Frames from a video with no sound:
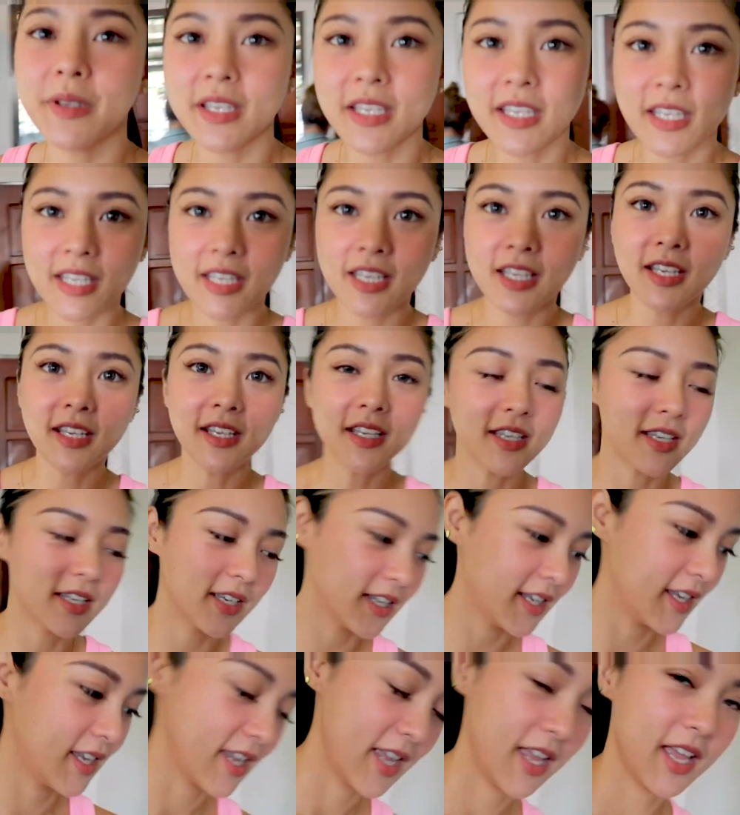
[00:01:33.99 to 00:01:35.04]
be
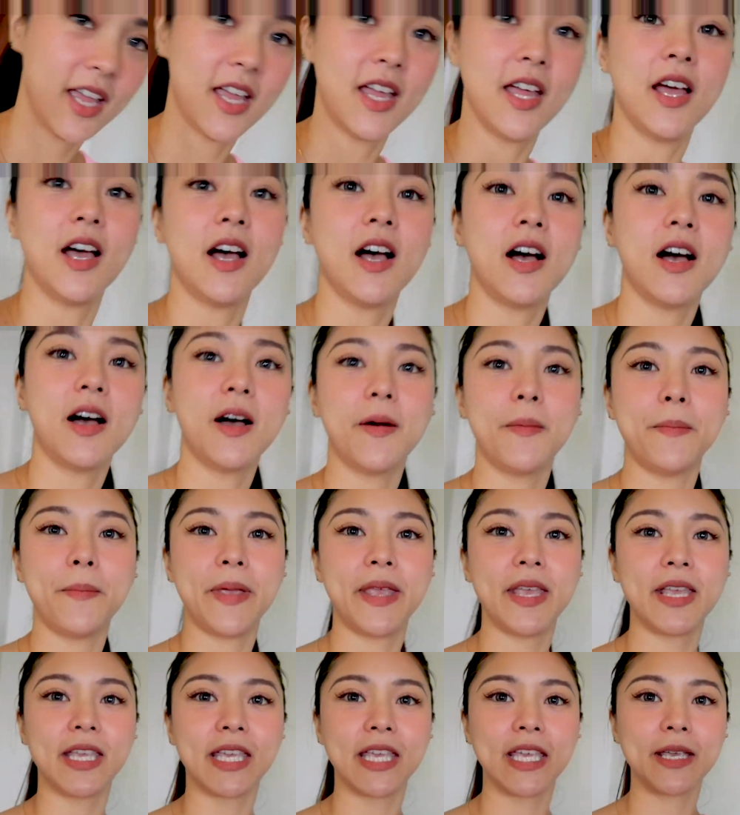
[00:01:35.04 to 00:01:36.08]
uh,
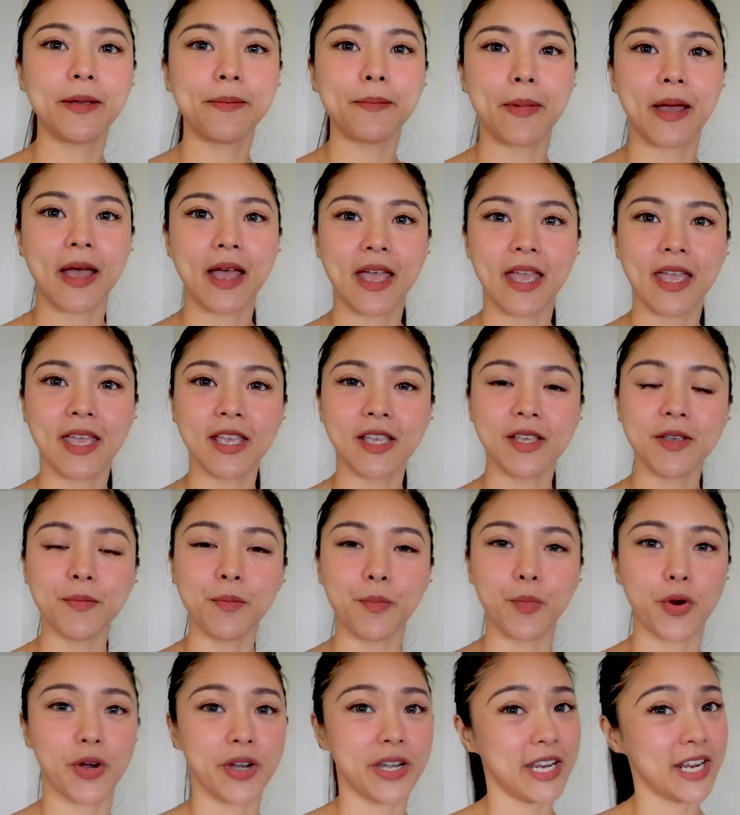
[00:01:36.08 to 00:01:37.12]
making my
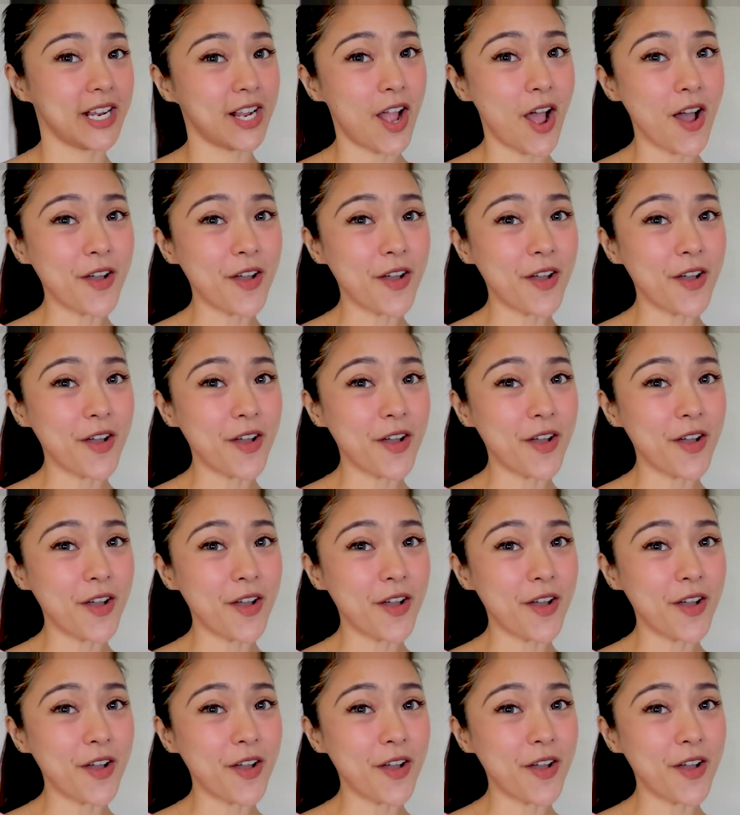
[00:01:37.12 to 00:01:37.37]
morning